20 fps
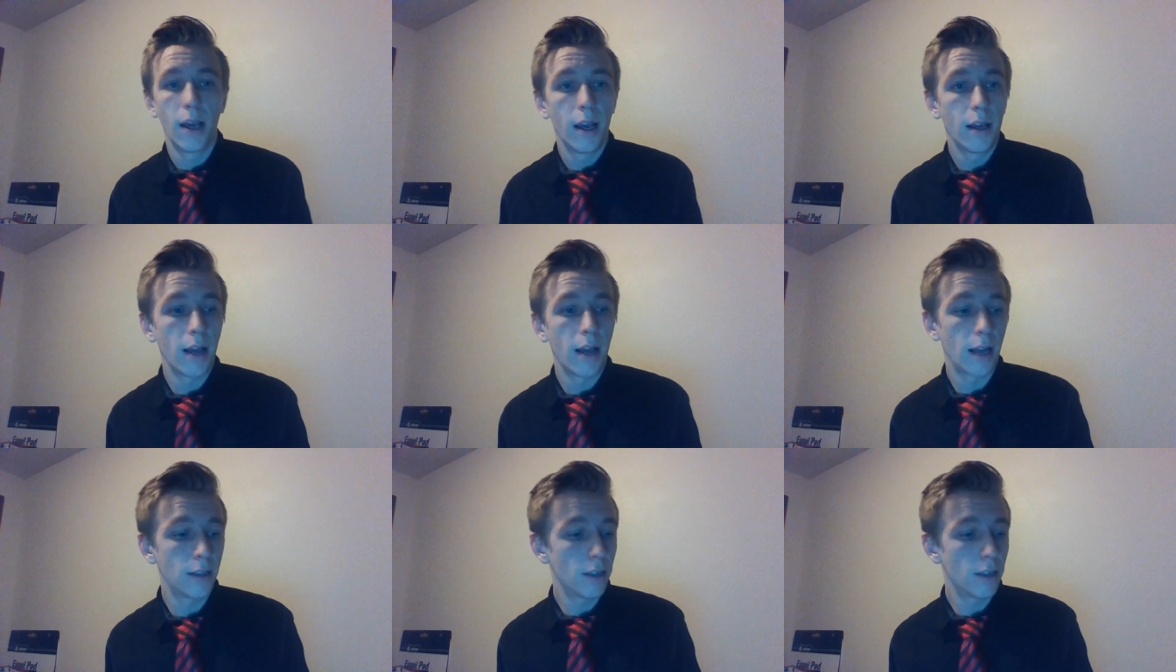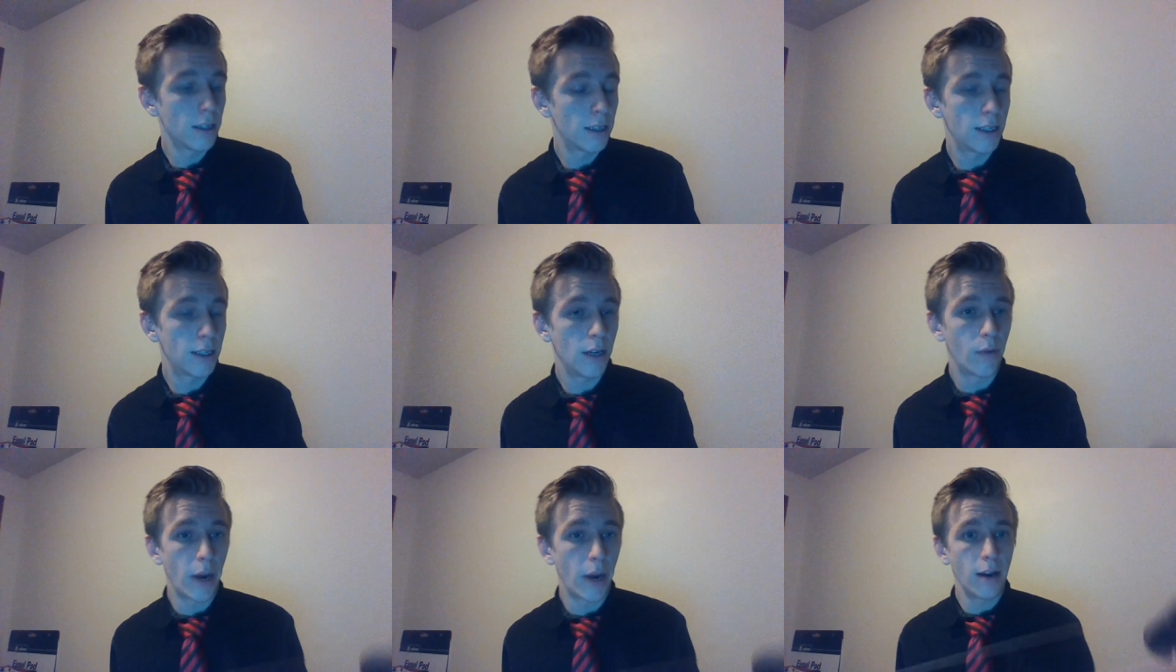As you can
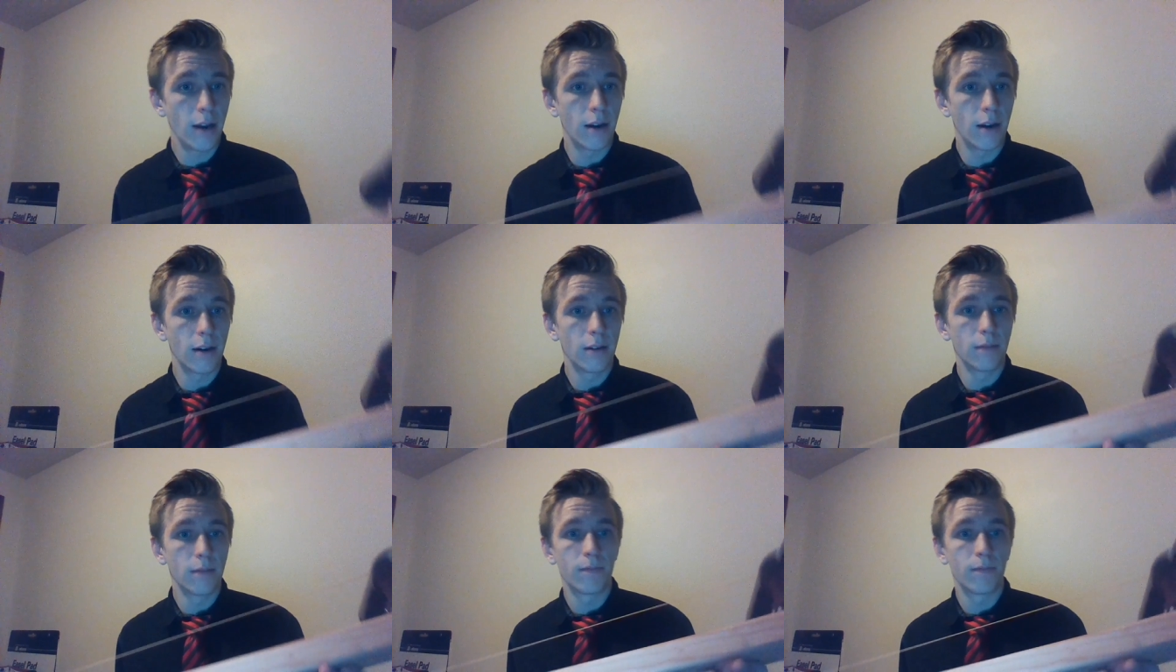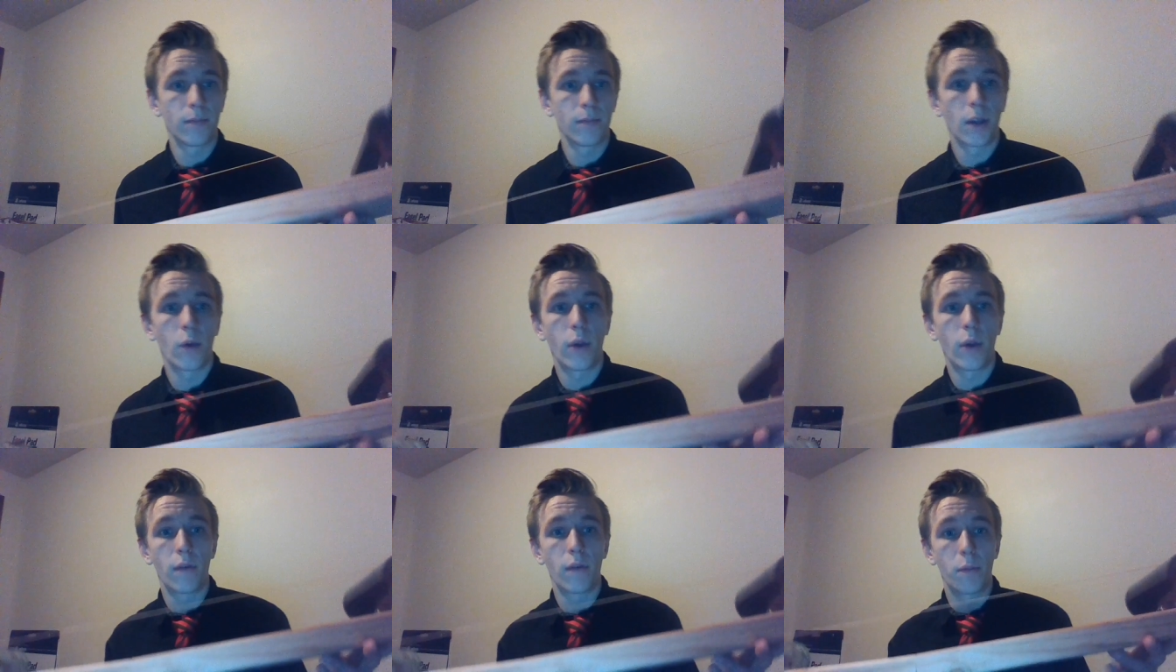see right here,
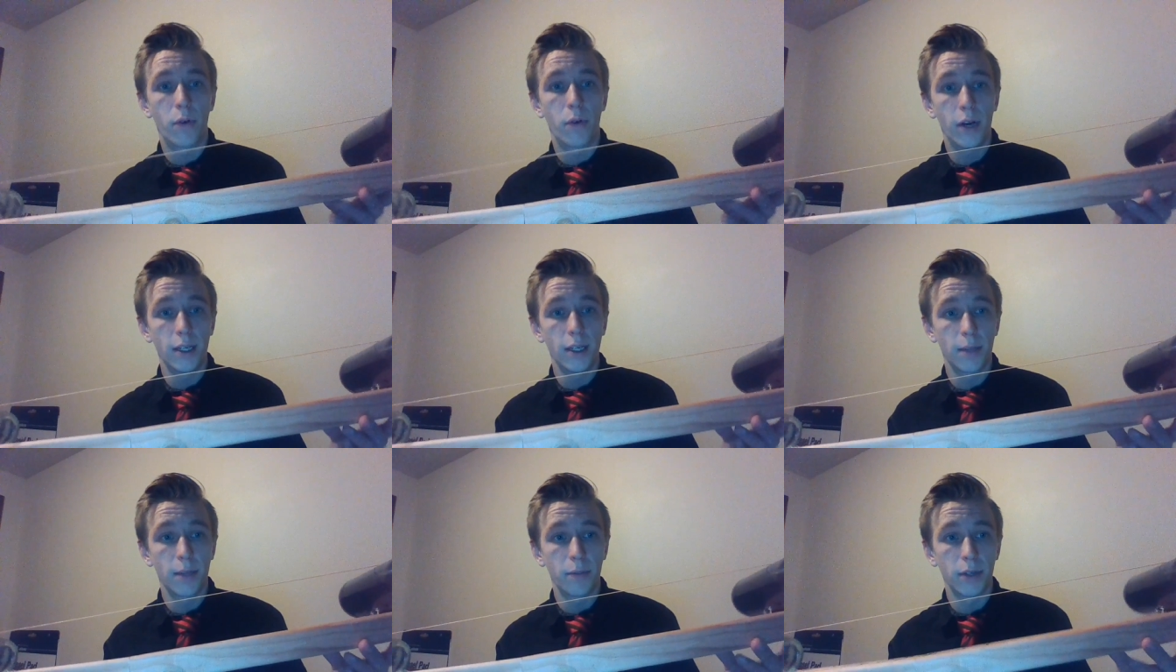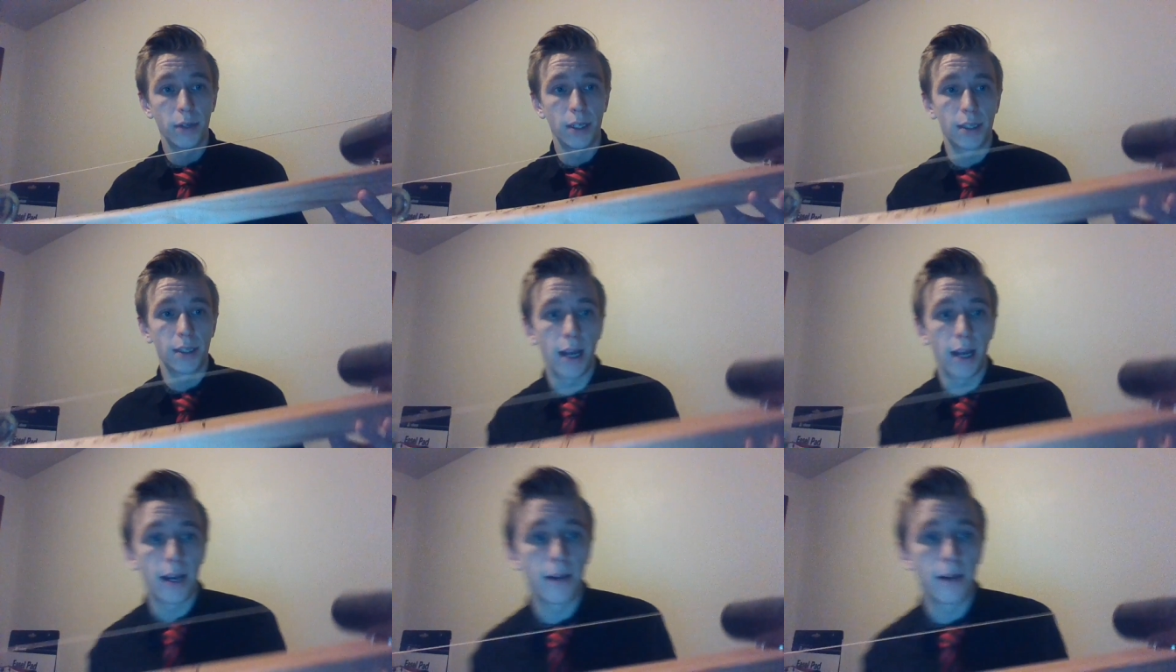we have a pretty simple
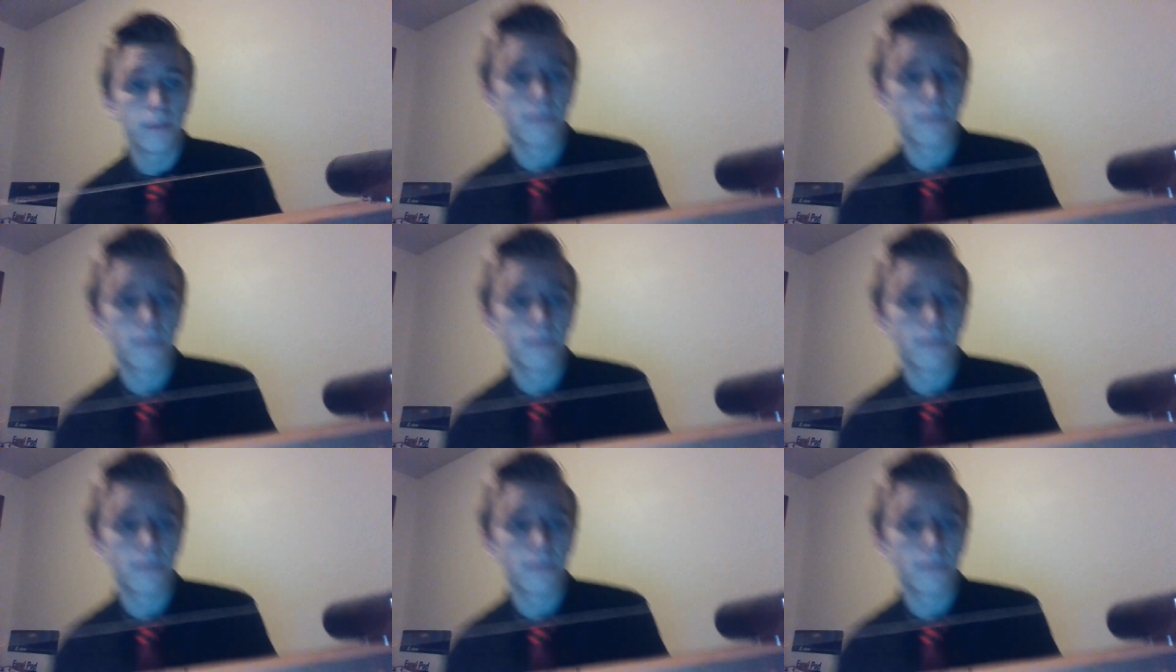design.